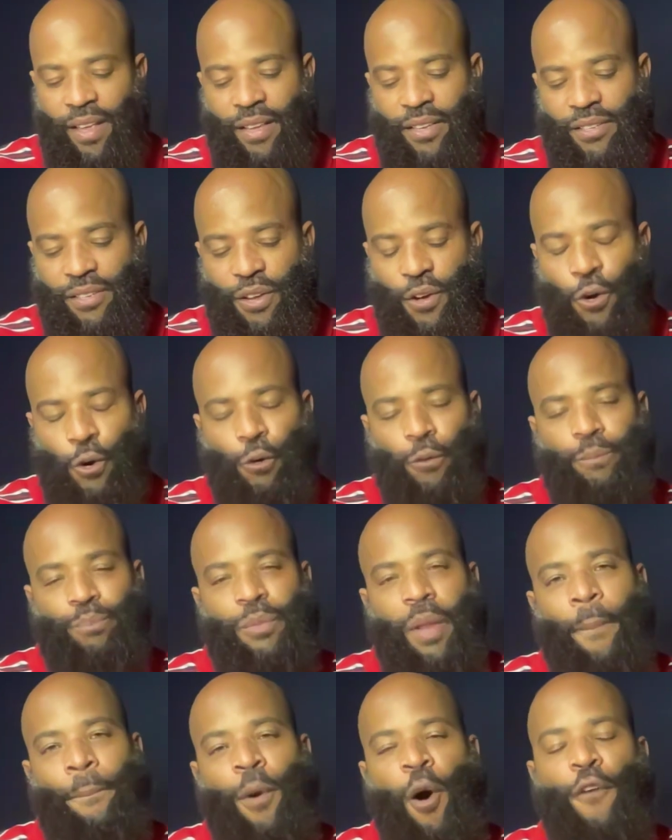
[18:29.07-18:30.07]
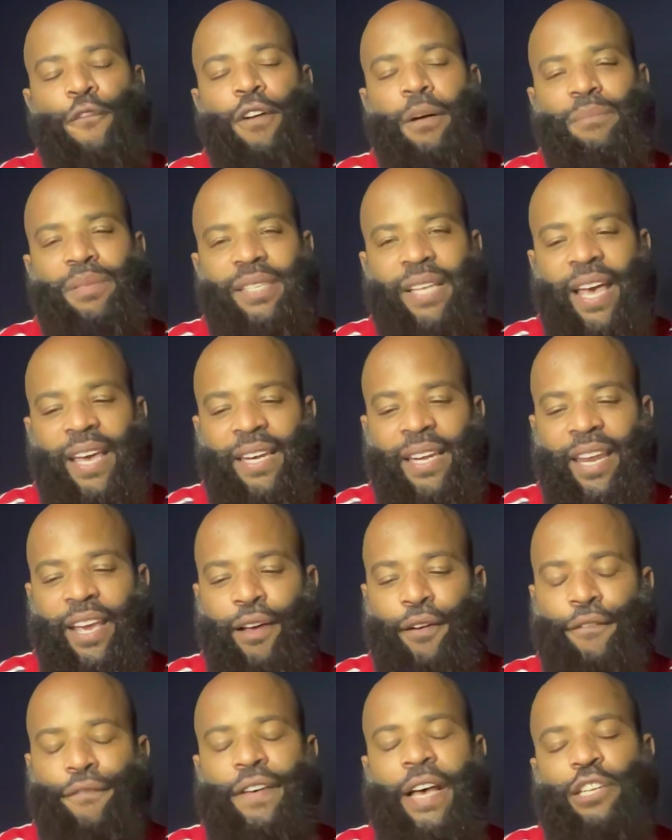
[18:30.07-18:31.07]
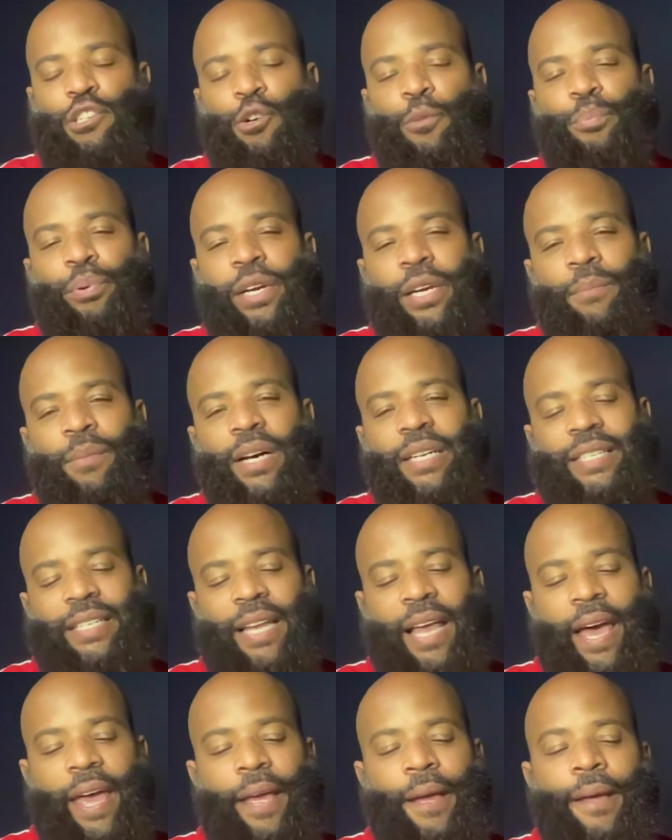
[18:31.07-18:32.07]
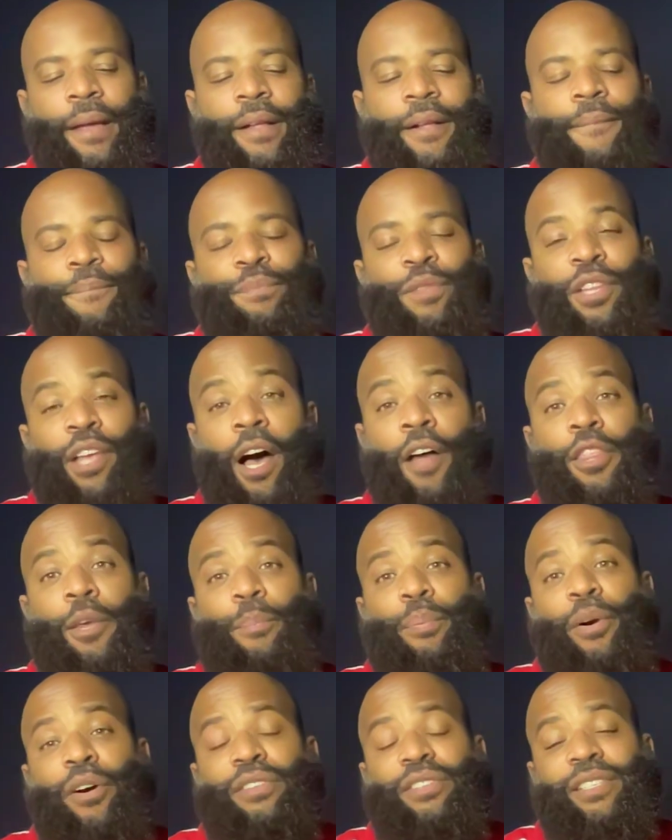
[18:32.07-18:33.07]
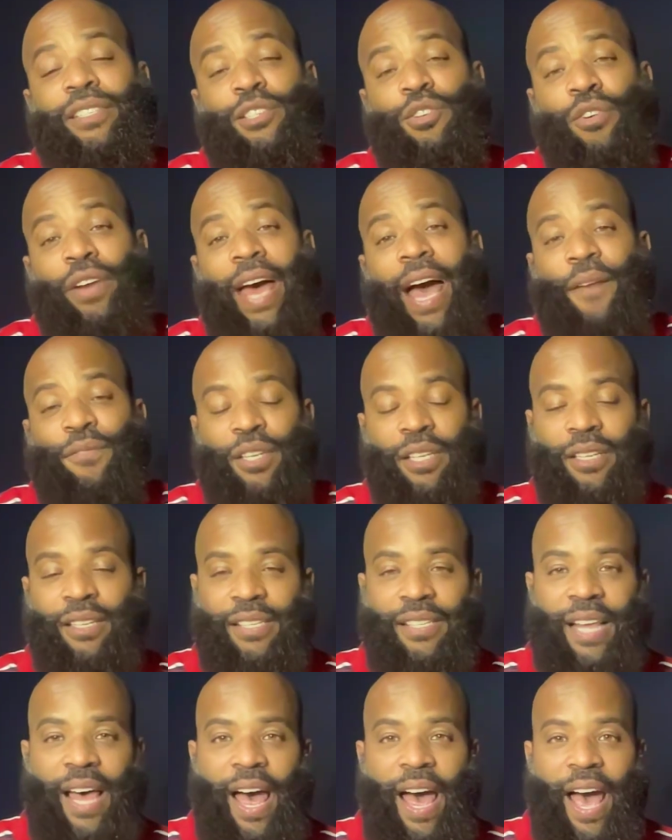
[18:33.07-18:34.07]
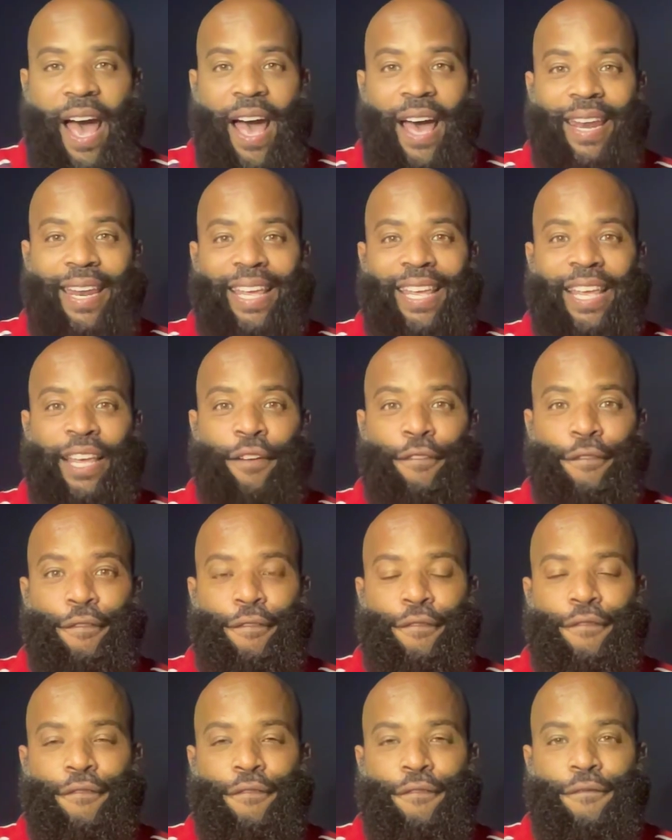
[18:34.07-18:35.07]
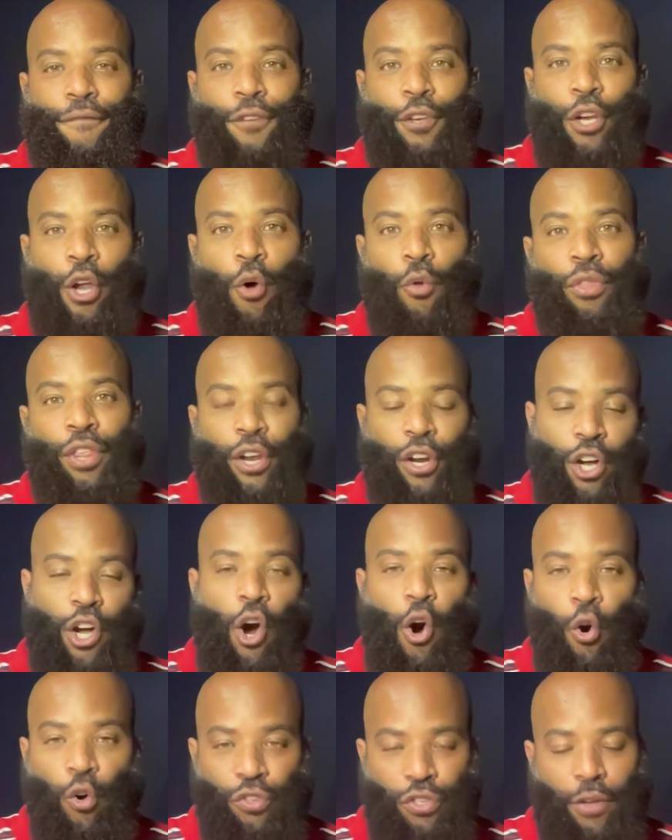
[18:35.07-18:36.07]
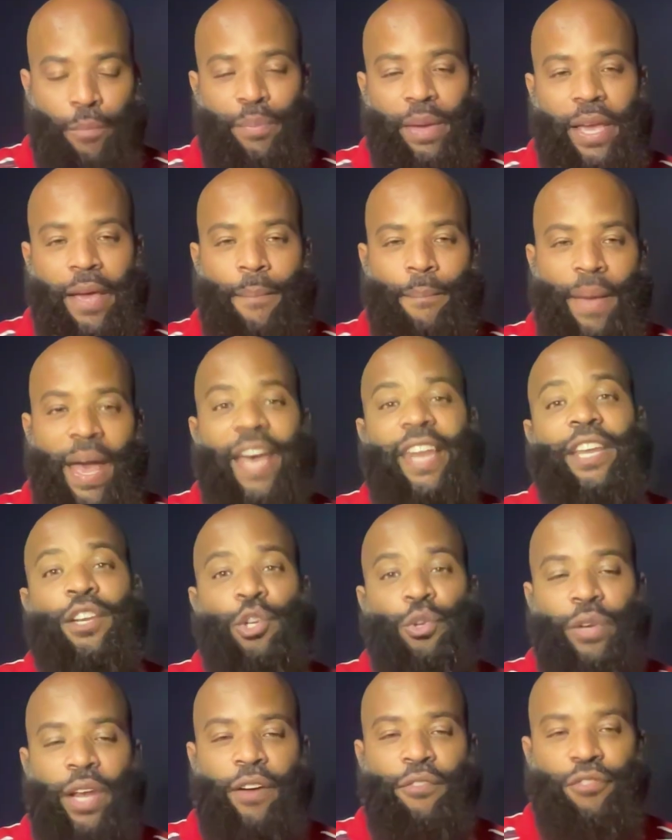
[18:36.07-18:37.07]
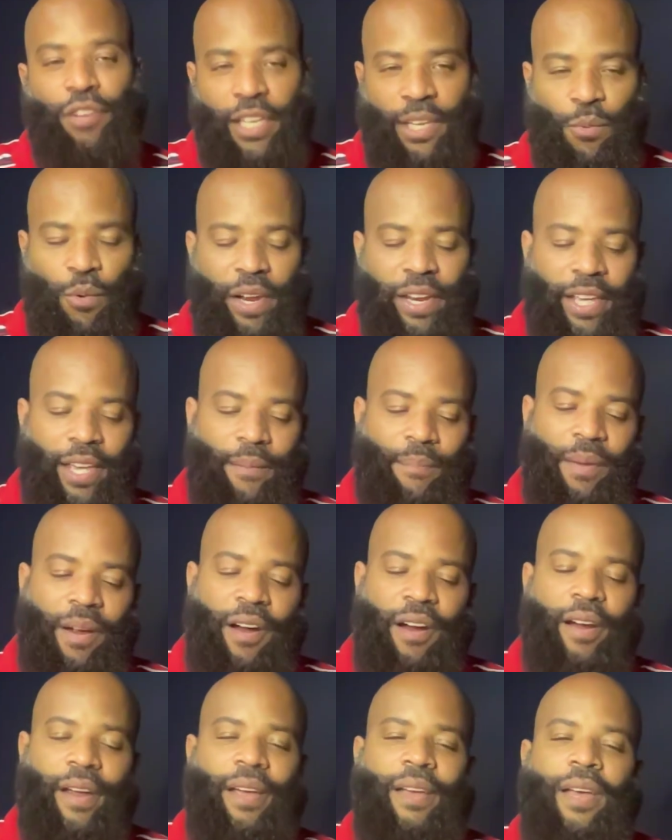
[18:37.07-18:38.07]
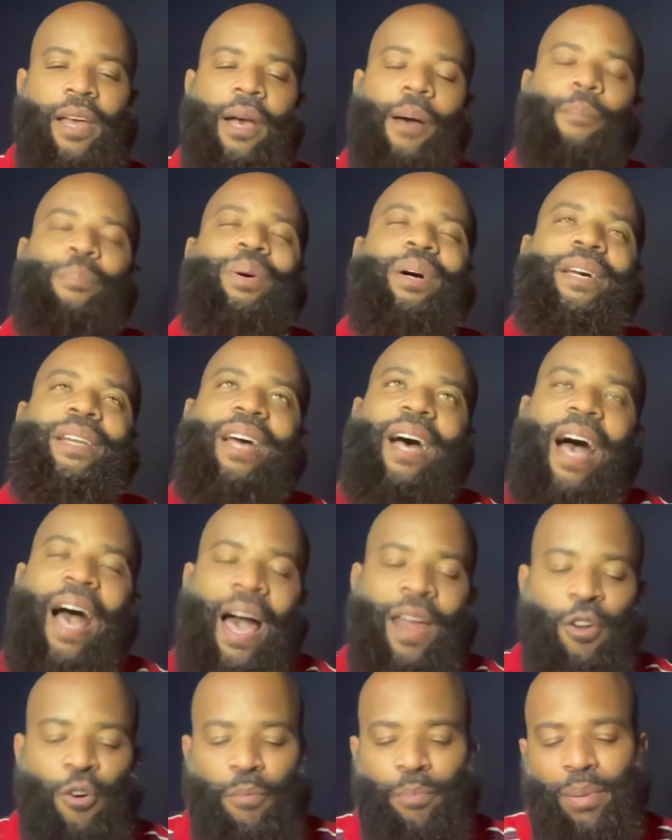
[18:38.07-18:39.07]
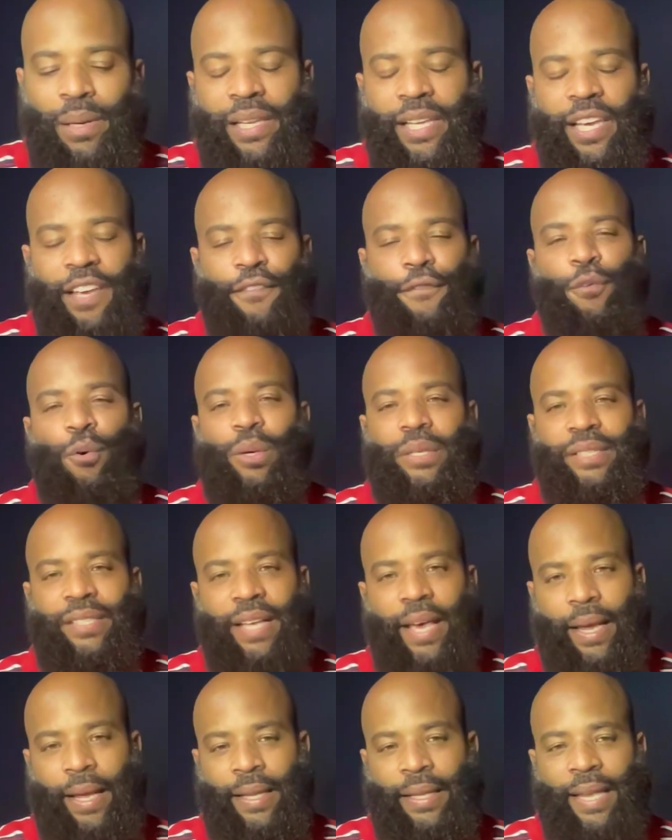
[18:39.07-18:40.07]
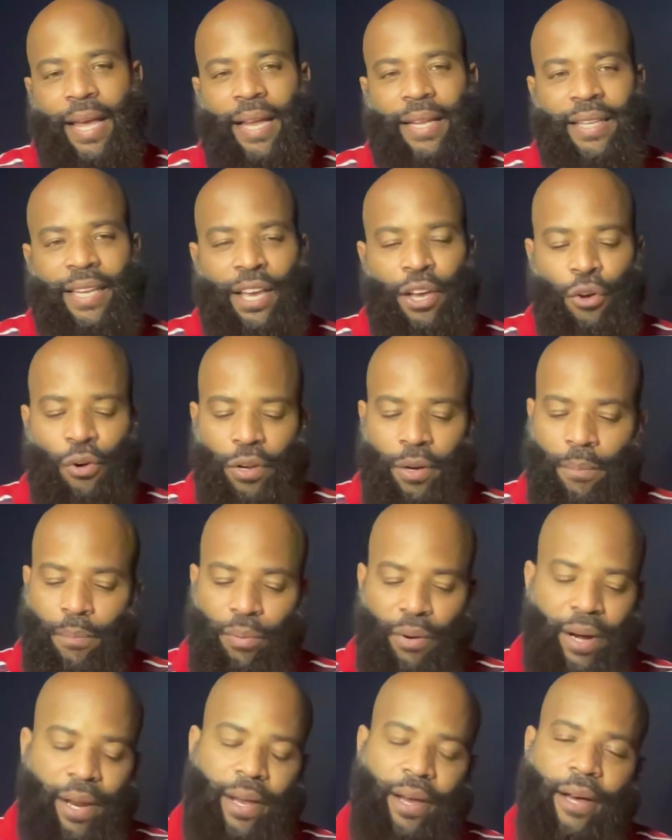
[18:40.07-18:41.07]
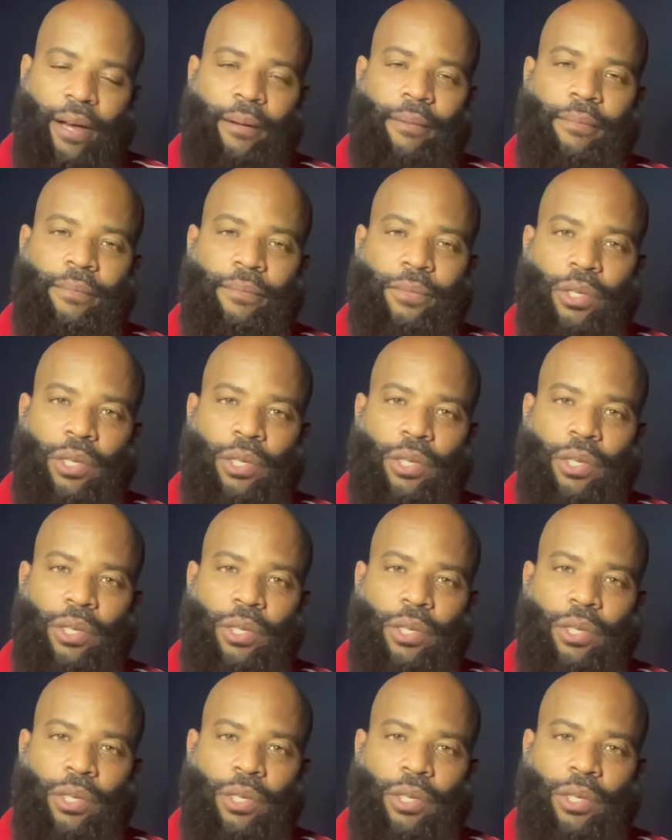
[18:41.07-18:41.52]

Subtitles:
So both of them saying in their confession were pretty much like the other person's going to have to decide if their goals are being met, and do they really want to get married. But I don't believe for a second that they're going to break up.